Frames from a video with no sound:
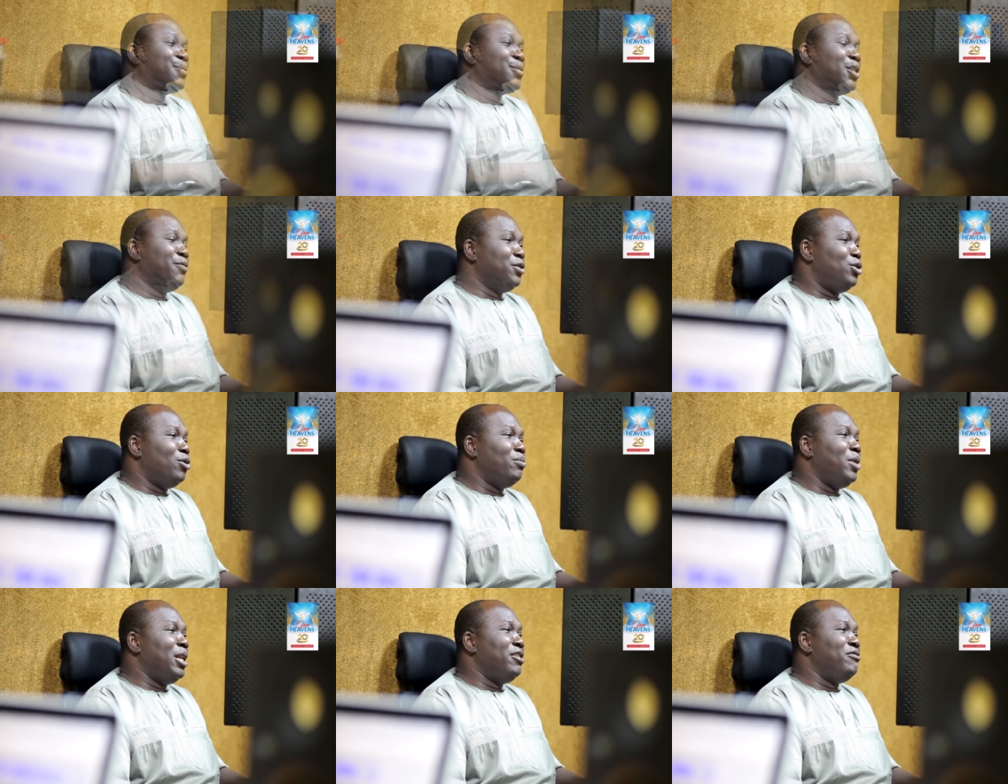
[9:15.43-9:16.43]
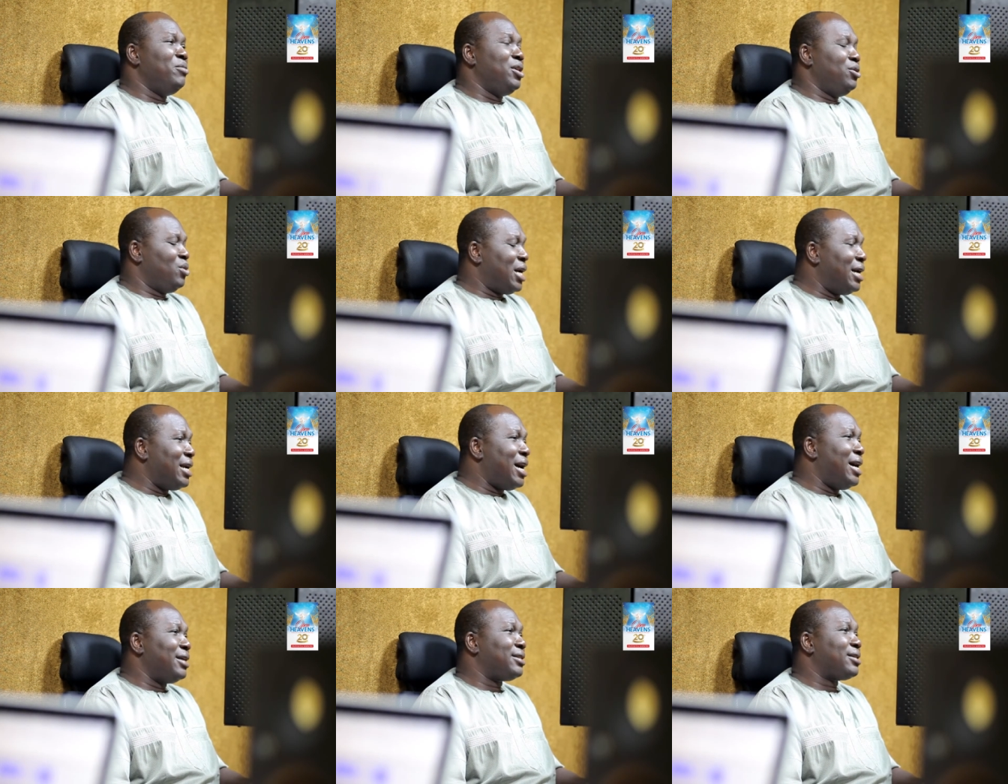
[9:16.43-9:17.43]
If you don't believe me, you can
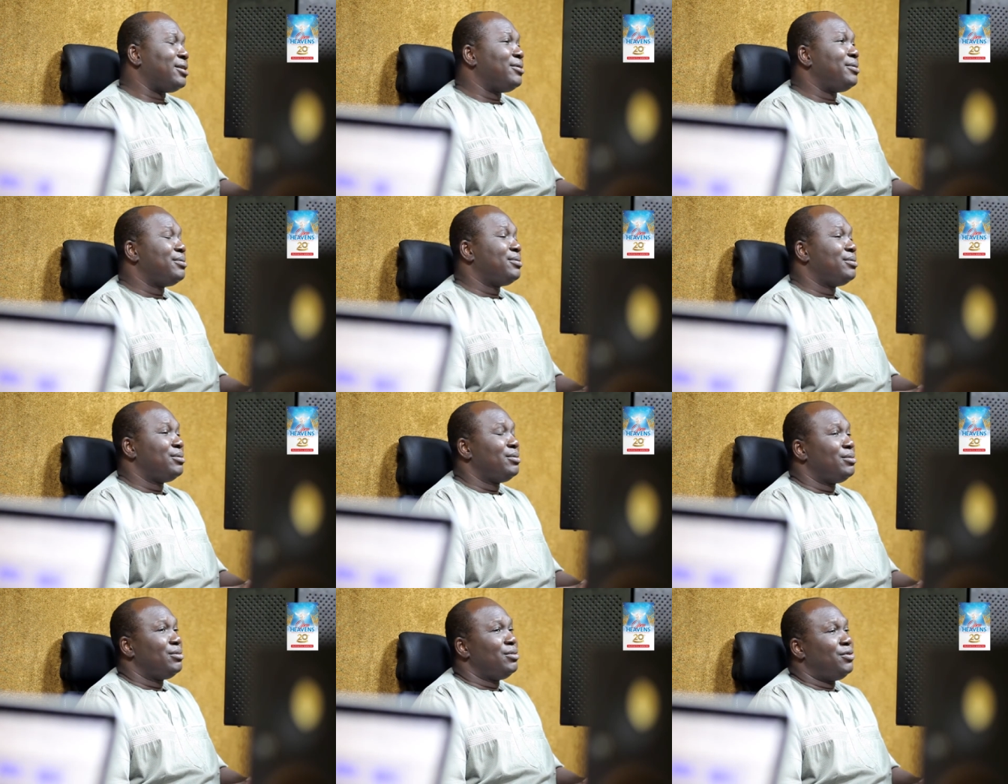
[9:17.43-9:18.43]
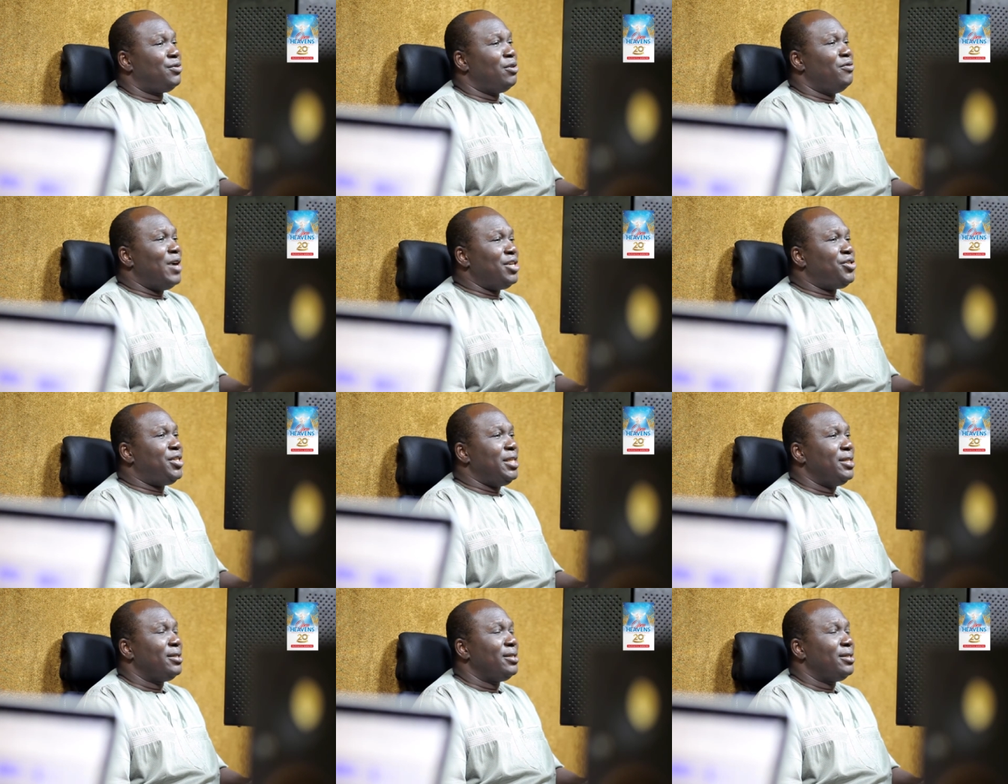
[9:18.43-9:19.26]
ask. From Vashti.